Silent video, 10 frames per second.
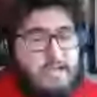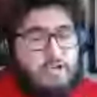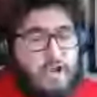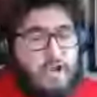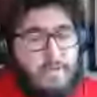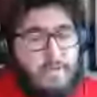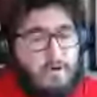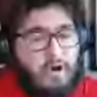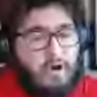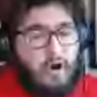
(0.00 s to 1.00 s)
Trey
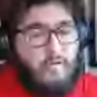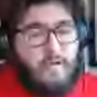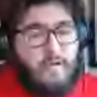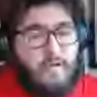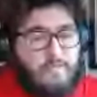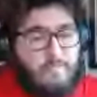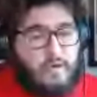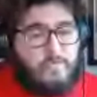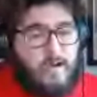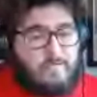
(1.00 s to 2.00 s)
Palmer over
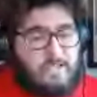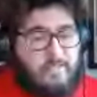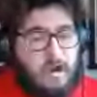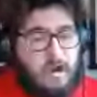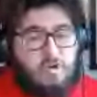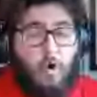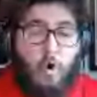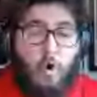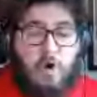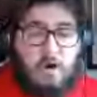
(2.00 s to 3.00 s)
50.5 receiving yards
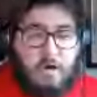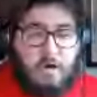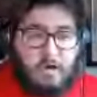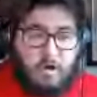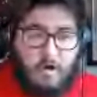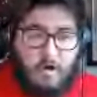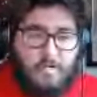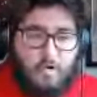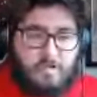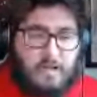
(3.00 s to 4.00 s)
or over
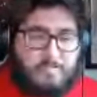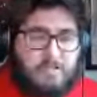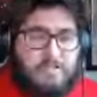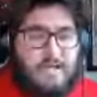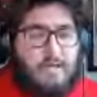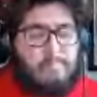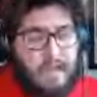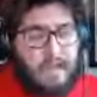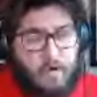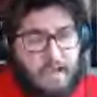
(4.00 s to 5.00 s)
four receptions. And
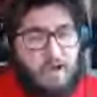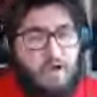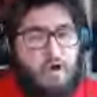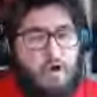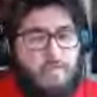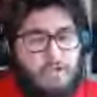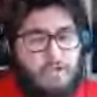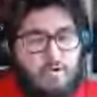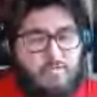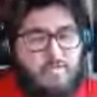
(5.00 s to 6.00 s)
Mike Wright over
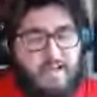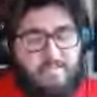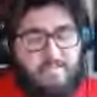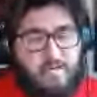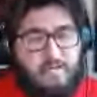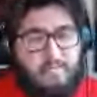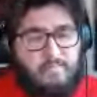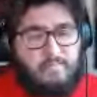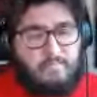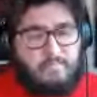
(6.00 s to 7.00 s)

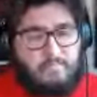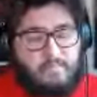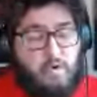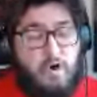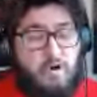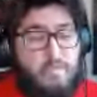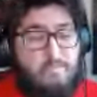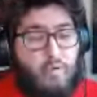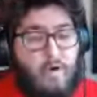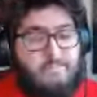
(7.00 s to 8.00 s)

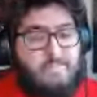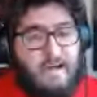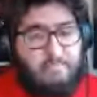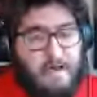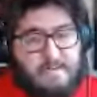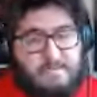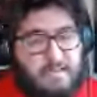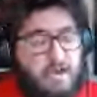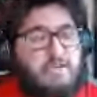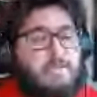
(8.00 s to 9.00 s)
200.5 passing
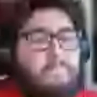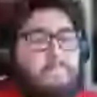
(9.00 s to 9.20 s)
yards.